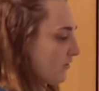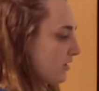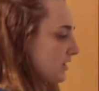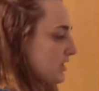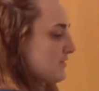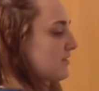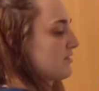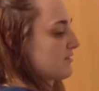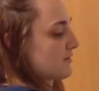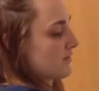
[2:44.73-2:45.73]
organize it.
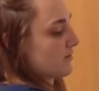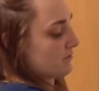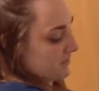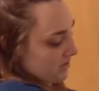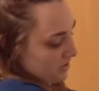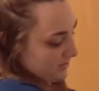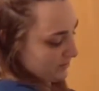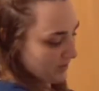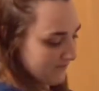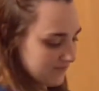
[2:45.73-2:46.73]
So I'm going to just throw
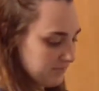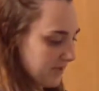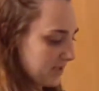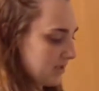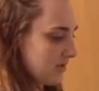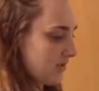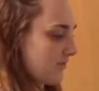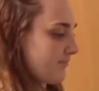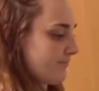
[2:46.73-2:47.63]
everything back in here,